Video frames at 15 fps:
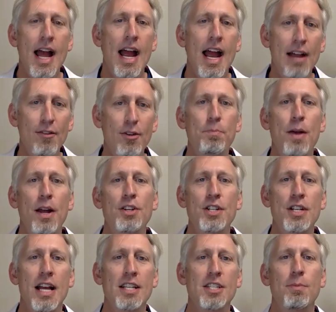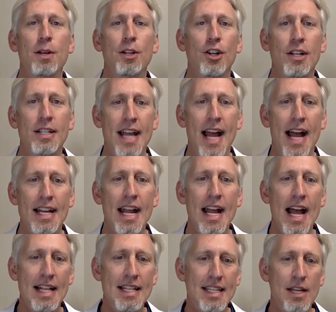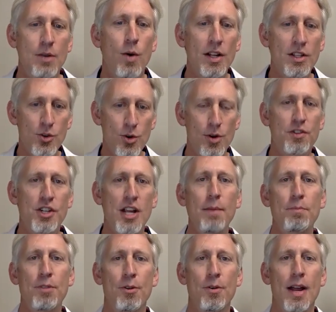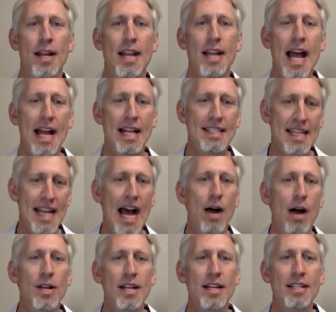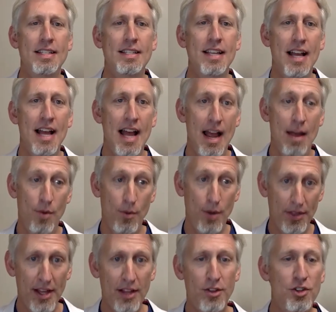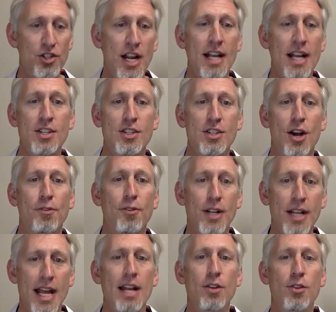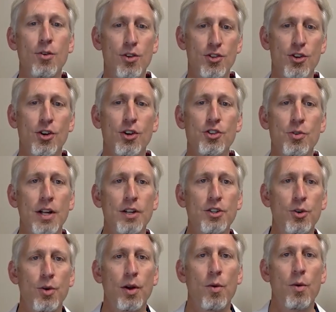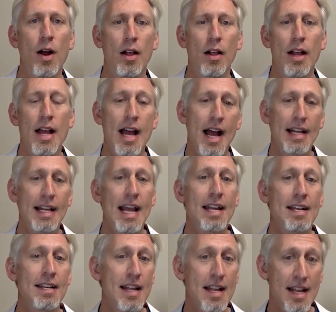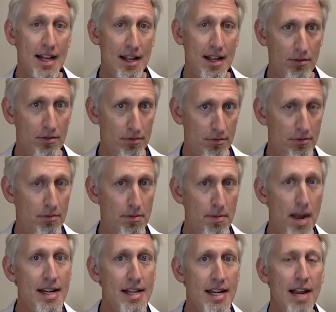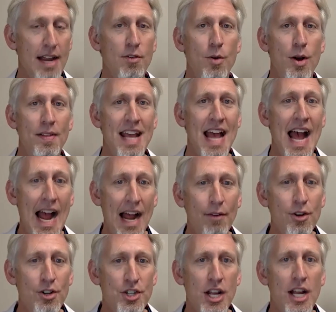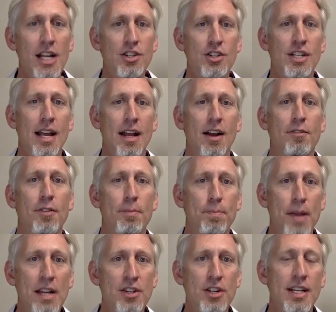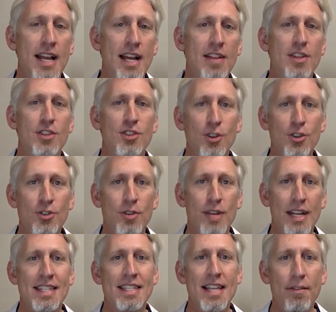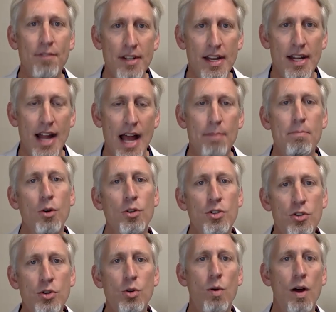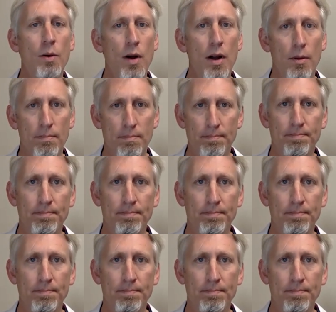Every patient has to be looked at and see what sort of shape they're in and see how it is and what we think their chances are for getting through the surgery and doing well. Again, reminding everyone, the average age of the patient getting the surgery is seventy, and most do quite well.